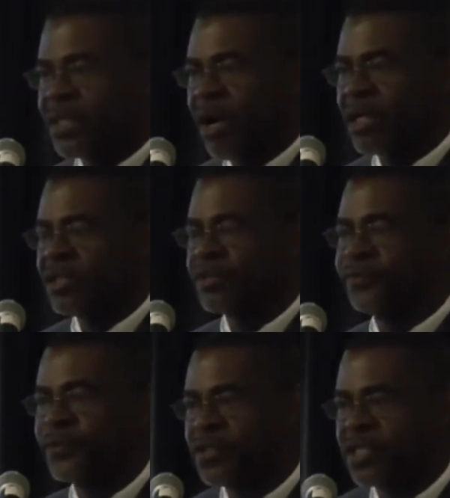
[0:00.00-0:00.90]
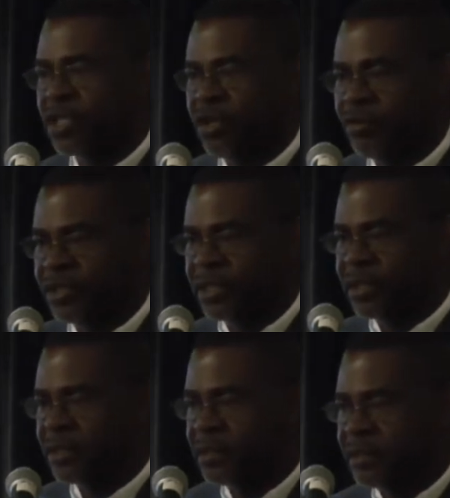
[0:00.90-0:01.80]
talking to food
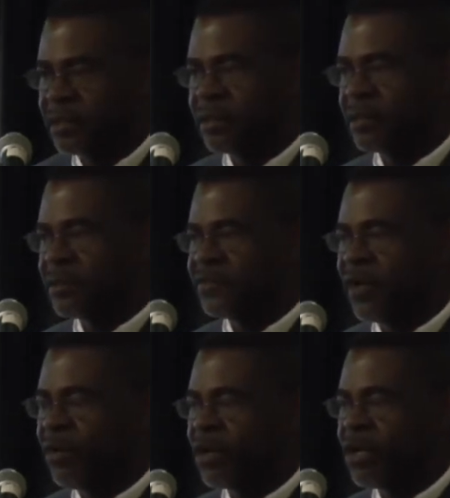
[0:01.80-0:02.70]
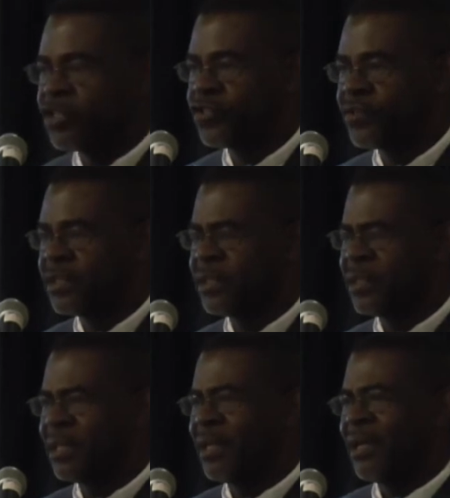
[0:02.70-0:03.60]
security for our country.
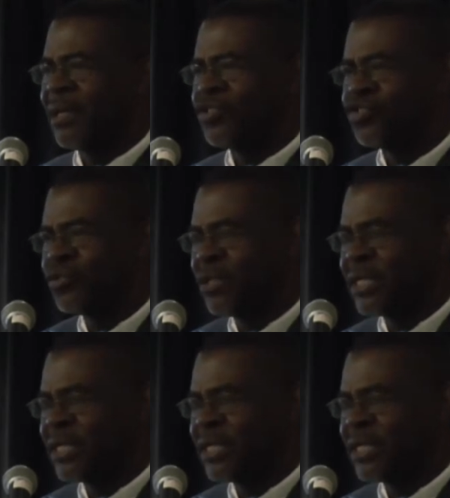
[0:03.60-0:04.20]
True,